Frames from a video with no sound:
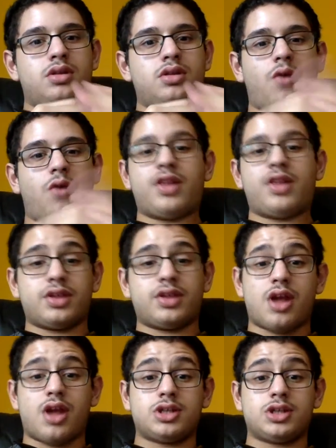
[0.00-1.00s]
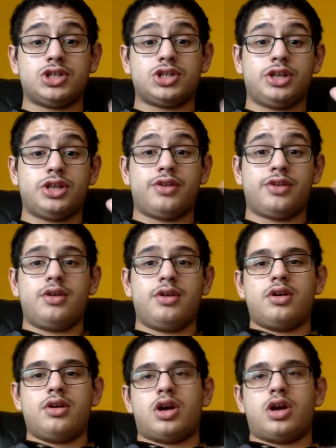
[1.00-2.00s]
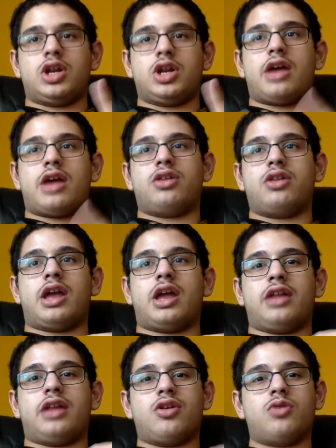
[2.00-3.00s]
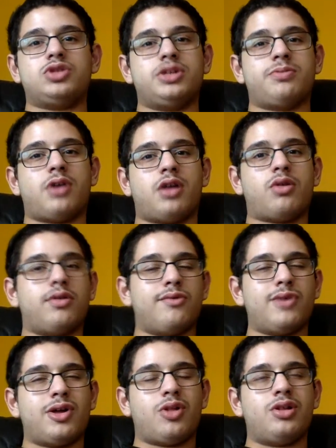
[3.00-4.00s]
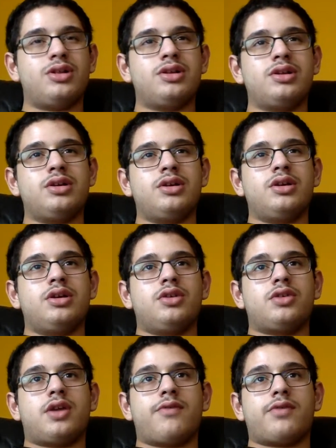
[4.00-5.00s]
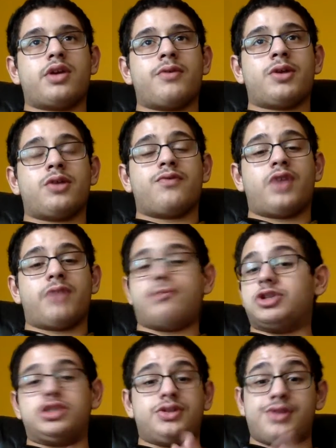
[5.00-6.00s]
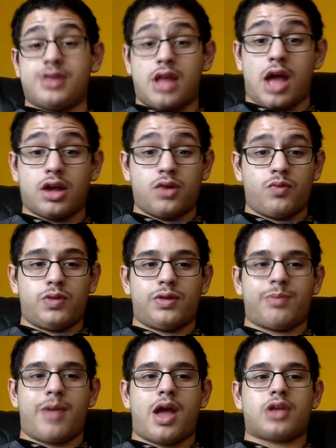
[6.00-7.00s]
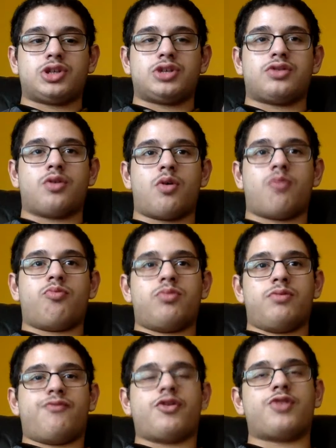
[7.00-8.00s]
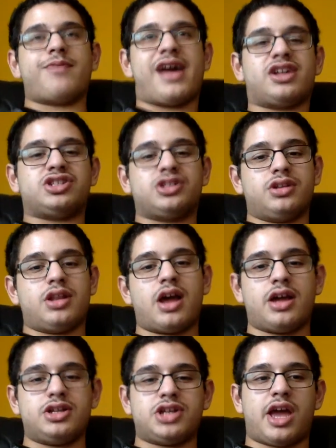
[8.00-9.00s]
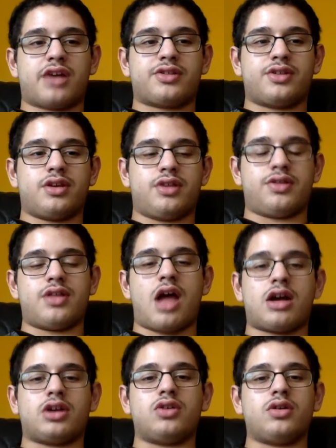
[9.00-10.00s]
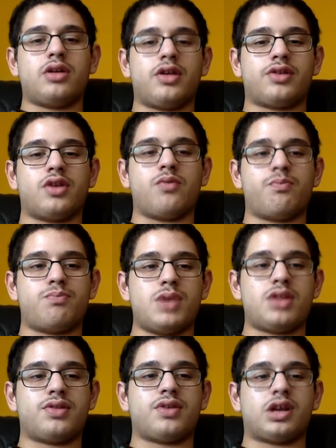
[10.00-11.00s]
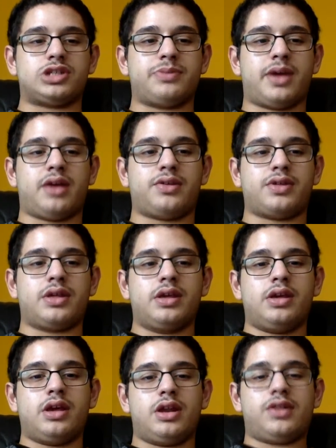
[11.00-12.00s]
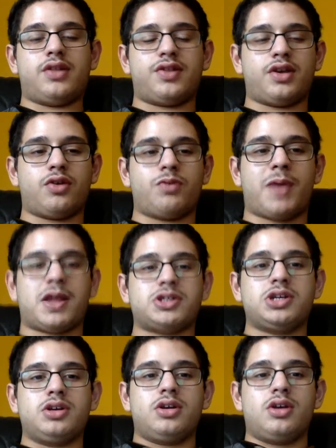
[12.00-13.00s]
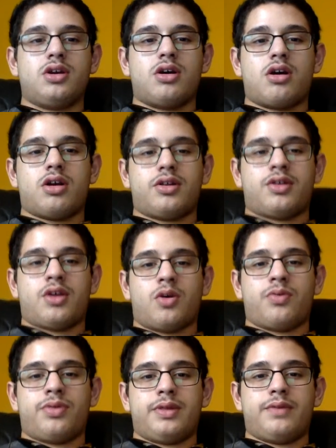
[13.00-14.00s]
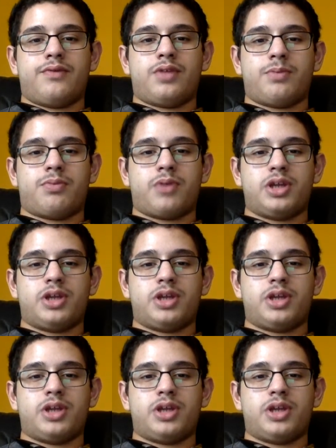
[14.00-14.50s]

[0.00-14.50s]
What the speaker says: no offense to Sasha, she's a good athlete, and I know she probably will give a good fight, but she's not gonna win this match. So first match, Nia Jax is gonna beat Sasha Banks in the singles match. All right, so for the